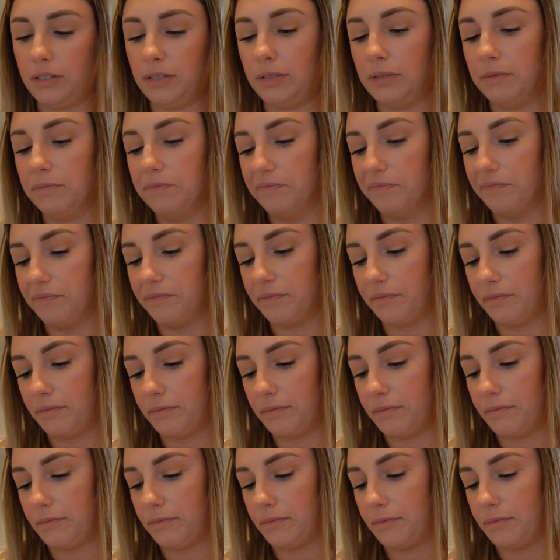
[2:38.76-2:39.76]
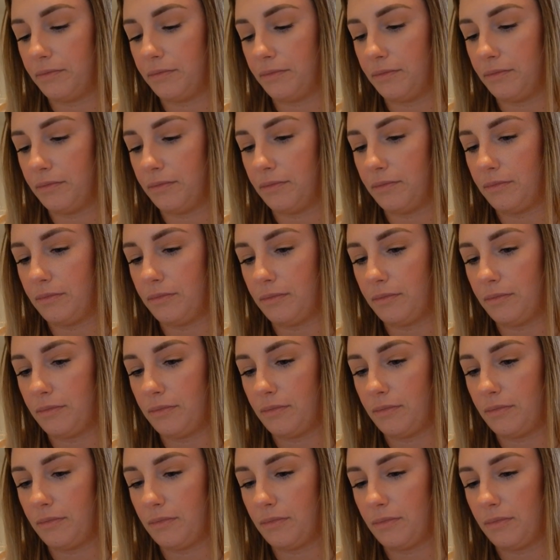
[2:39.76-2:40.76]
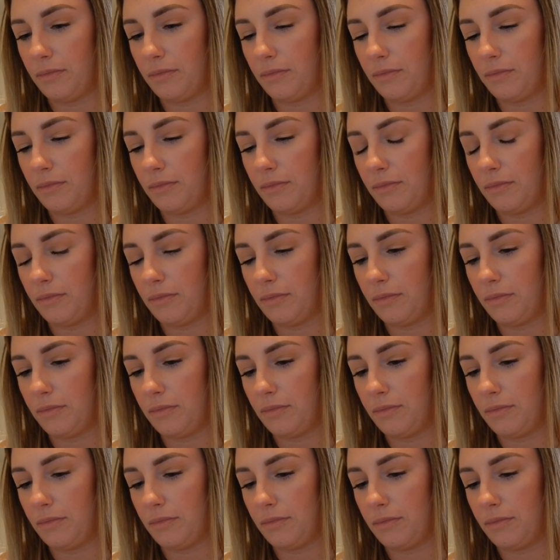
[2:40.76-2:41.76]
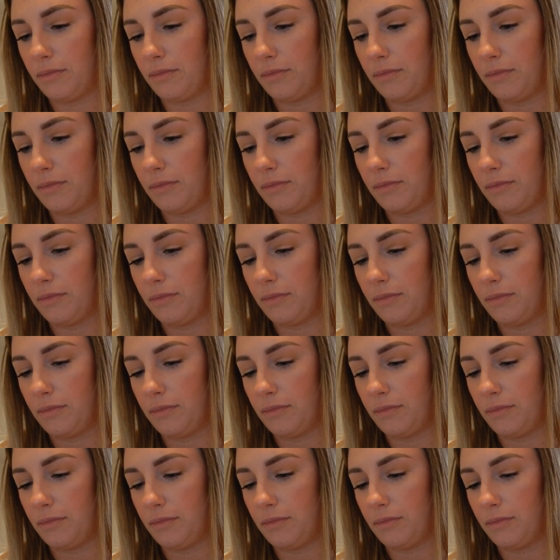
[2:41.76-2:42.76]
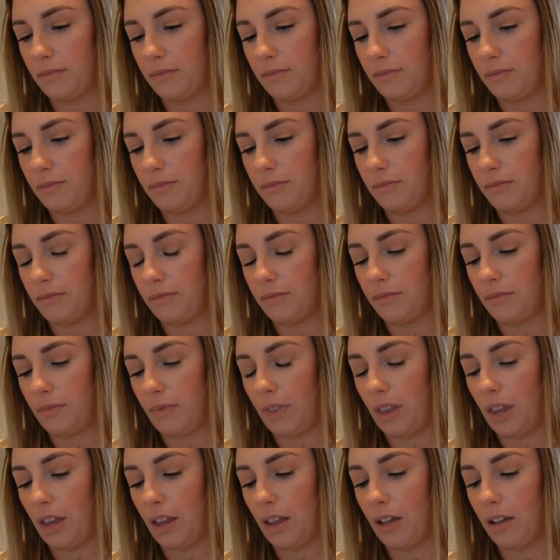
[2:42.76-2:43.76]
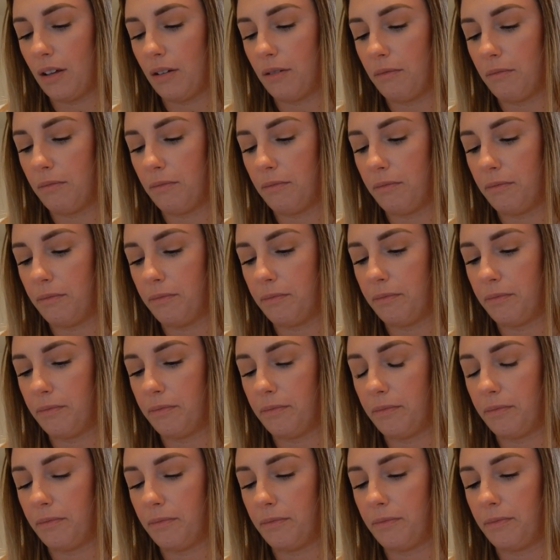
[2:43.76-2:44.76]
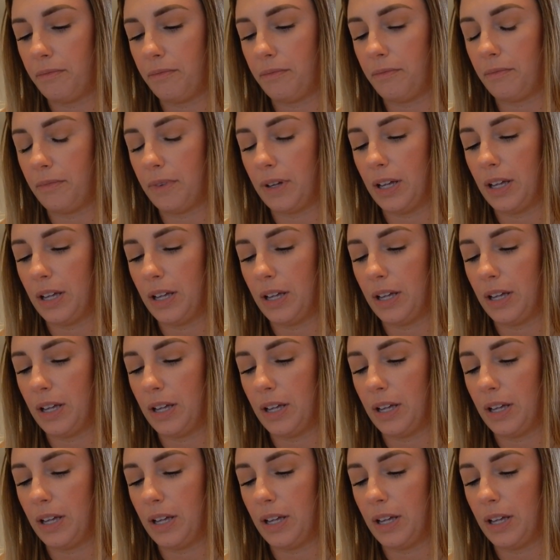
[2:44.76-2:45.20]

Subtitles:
Nothing is said.